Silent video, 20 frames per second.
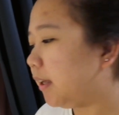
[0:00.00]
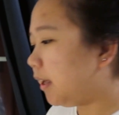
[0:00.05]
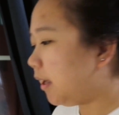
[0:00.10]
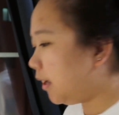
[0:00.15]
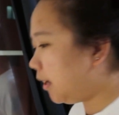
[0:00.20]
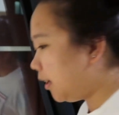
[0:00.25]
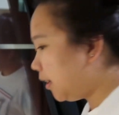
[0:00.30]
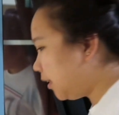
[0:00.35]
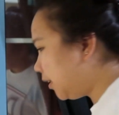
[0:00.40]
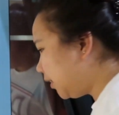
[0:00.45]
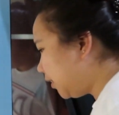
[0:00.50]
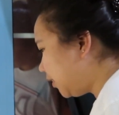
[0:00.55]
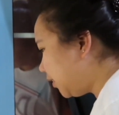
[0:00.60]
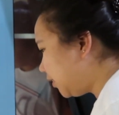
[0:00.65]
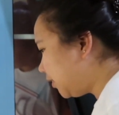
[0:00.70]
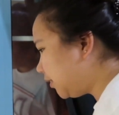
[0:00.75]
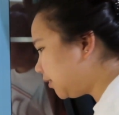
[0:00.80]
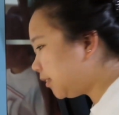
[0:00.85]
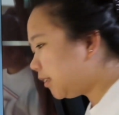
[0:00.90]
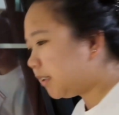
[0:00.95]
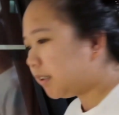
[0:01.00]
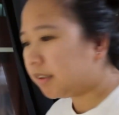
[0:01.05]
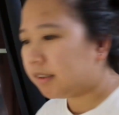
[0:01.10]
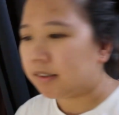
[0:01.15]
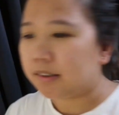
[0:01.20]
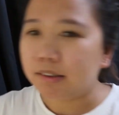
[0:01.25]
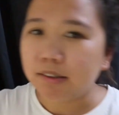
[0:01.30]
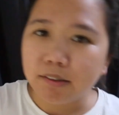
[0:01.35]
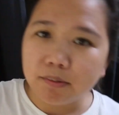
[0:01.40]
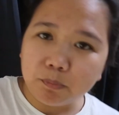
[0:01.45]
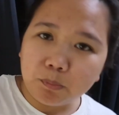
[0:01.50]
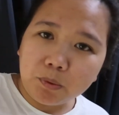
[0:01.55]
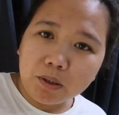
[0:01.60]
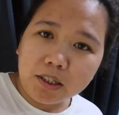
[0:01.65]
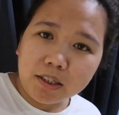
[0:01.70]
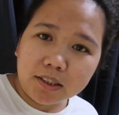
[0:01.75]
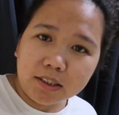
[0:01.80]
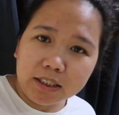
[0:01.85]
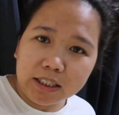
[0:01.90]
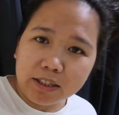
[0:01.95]
And
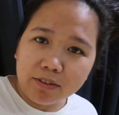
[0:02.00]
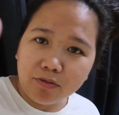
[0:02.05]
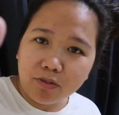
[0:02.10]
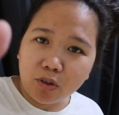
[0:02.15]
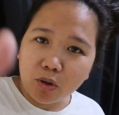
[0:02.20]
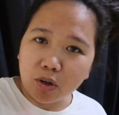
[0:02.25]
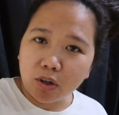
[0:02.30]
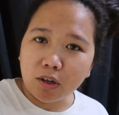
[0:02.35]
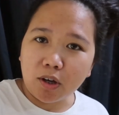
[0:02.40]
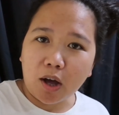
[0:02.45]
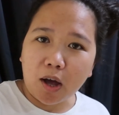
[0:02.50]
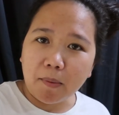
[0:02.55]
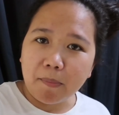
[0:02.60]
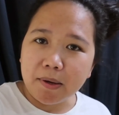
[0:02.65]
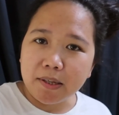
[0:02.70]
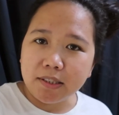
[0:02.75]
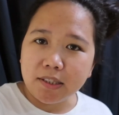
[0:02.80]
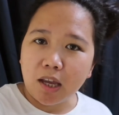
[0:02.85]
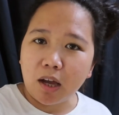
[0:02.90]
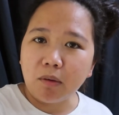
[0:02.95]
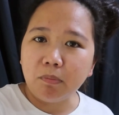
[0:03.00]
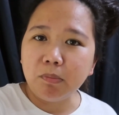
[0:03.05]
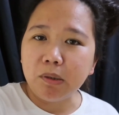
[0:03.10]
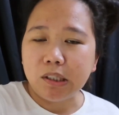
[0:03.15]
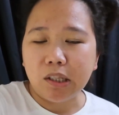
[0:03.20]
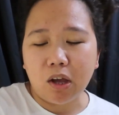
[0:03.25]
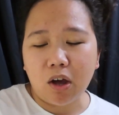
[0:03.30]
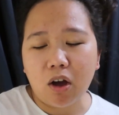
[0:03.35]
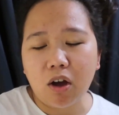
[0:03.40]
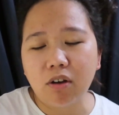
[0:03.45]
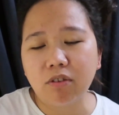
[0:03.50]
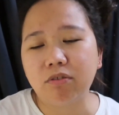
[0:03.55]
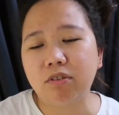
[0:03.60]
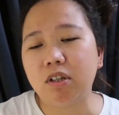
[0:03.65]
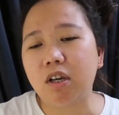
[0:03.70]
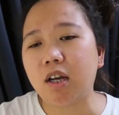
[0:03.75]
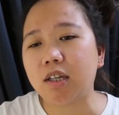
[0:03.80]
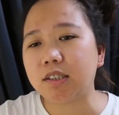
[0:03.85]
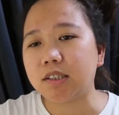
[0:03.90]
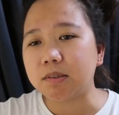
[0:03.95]
please leave your comment down below if
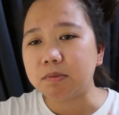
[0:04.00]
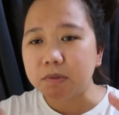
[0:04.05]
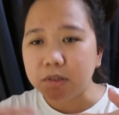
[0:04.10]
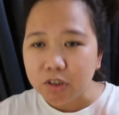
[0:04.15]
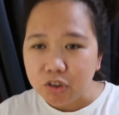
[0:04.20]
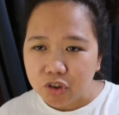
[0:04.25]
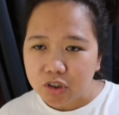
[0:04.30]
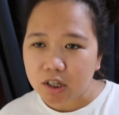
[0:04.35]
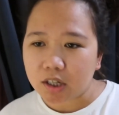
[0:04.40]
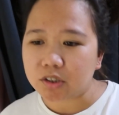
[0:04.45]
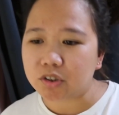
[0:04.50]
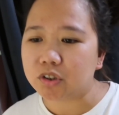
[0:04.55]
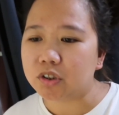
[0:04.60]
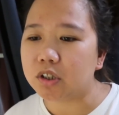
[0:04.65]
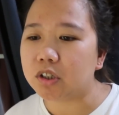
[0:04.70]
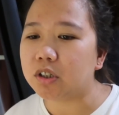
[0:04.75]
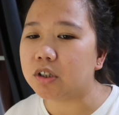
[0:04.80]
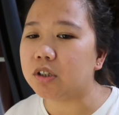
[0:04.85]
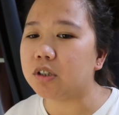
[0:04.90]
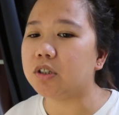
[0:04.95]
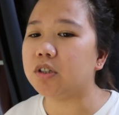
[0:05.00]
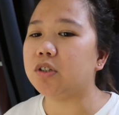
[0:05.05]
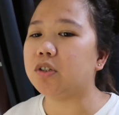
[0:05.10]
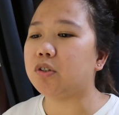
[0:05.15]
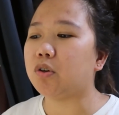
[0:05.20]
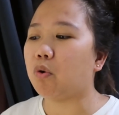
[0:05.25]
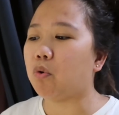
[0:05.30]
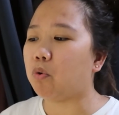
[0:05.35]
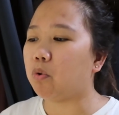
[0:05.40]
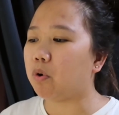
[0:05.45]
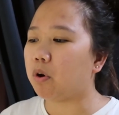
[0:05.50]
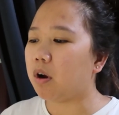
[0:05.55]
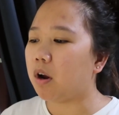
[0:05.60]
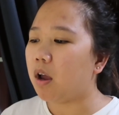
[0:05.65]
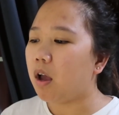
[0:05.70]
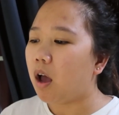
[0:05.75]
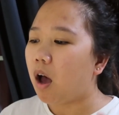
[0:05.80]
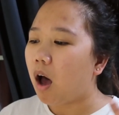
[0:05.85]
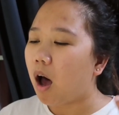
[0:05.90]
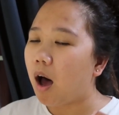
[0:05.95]
you got some suggestions or
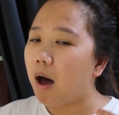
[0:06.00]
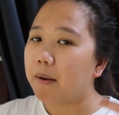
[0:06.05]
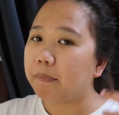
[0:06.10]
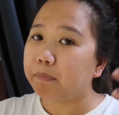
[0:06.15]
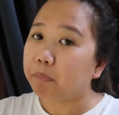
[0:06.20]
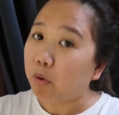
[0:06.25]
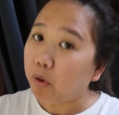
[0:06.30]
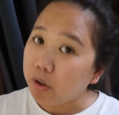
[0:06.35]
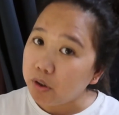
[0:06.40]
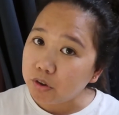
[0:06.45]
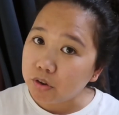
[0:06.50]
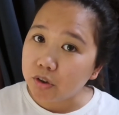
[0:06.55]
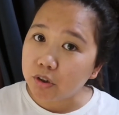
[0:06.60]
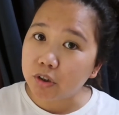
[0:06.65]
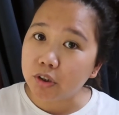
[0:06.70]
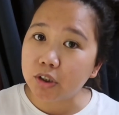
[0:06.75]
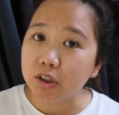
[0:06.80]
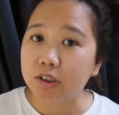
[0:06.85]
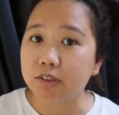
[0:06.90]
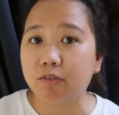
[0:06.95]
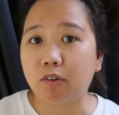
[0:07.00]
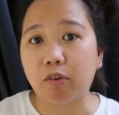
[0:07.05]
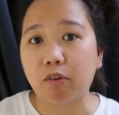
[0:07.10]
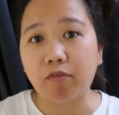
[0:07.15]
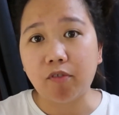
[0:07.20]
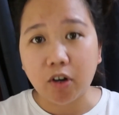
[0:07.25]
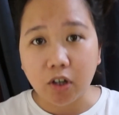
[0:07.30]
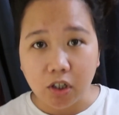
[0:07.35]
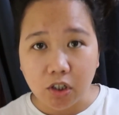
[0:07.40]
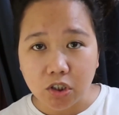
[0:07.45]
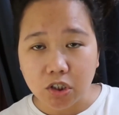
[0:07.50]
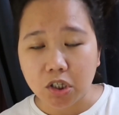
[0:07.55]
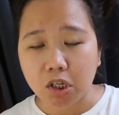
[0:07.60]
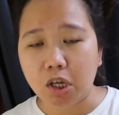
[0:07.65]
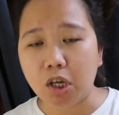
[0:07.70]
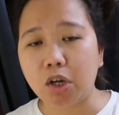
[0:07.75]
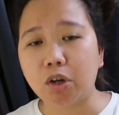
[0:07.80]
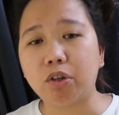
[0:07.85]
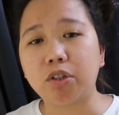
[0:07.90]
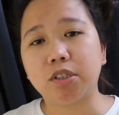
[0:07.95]
pointers for
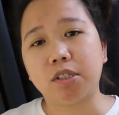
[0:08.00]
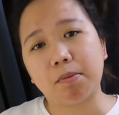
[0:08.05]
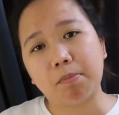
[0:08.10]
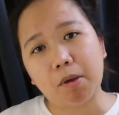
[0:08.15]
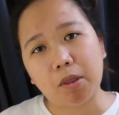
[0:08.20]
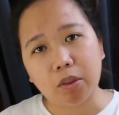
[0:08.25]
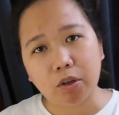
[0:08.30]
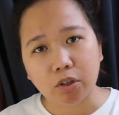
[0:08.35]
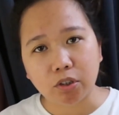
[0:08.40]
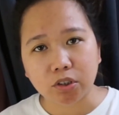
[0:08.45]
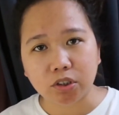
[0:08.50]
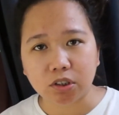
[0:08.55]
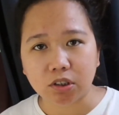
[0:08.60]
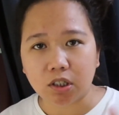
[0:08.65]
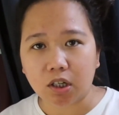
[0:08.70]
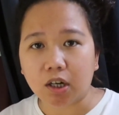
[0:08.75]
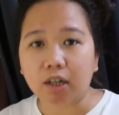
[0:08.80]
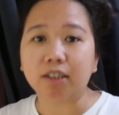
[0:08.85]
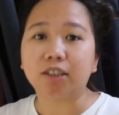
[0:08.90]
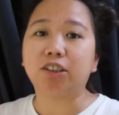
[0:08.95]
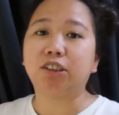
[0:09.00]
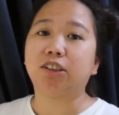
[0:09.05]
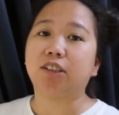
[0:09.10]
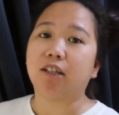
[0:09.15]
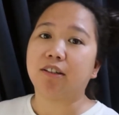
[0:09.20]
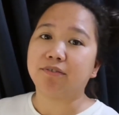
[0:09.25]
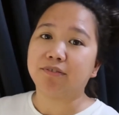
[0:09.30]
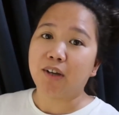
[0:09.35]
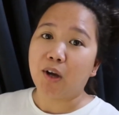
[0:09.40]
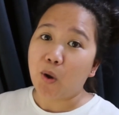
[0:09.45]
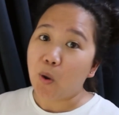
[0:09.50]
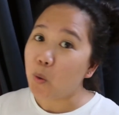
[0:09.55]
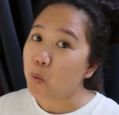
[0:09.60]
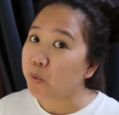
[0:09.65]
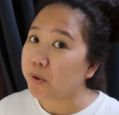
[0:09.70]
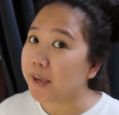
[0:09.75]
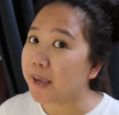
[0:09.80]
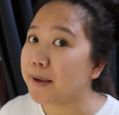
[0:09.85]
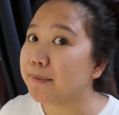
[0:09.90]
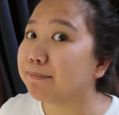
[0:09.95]
varnishing or some other art stuff.
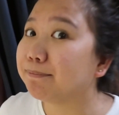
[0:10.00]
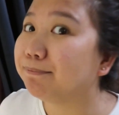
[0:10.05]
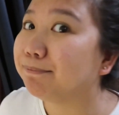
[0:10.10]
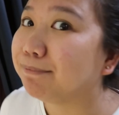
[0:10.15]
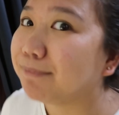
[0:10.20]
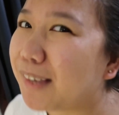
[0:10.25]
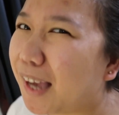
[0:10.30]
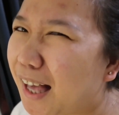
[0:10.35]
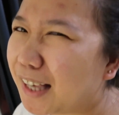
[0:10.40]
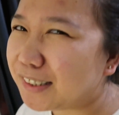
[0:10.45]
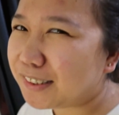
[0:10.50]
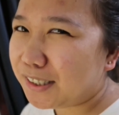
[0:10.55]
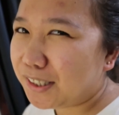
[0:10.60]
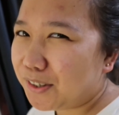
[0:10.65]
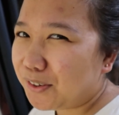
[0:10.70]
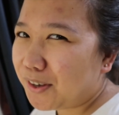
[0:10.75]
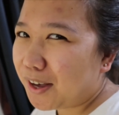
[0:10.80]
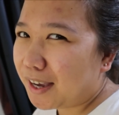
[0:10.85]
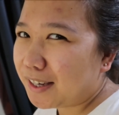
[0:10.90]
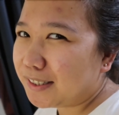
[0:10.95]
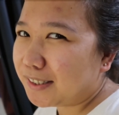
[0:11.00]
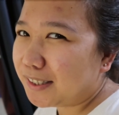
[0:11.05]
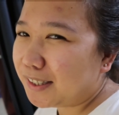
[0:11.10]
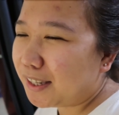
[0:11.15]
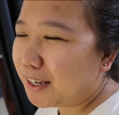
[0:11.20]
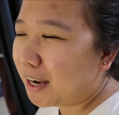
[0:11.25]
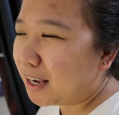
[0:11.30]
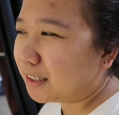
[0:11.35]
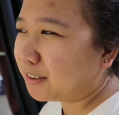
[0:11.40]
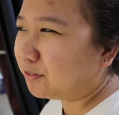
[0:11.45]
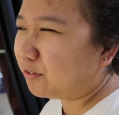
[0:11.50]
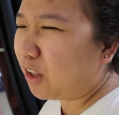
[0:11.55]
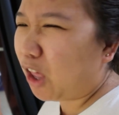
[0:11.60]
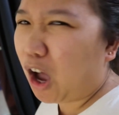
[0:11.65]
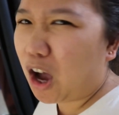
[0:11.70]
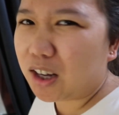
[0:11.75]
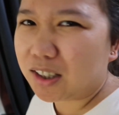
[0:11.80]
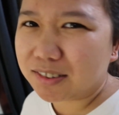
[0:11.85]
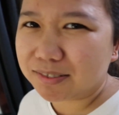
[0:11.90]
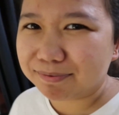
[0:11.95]
Okay, I'll see you guys in the next
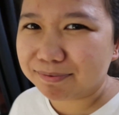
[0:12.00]
vlog.